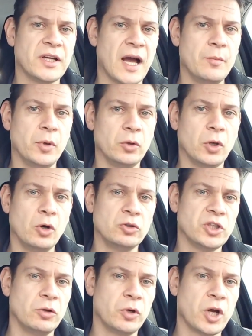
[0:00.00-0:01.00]
Campbell,
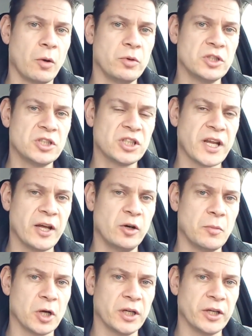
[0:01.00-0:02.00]
also Coen's Scale
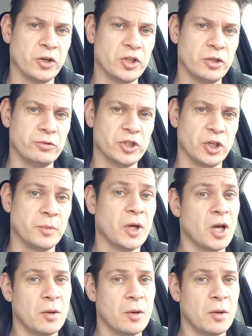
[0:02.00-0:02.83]
Modelling on YouTube.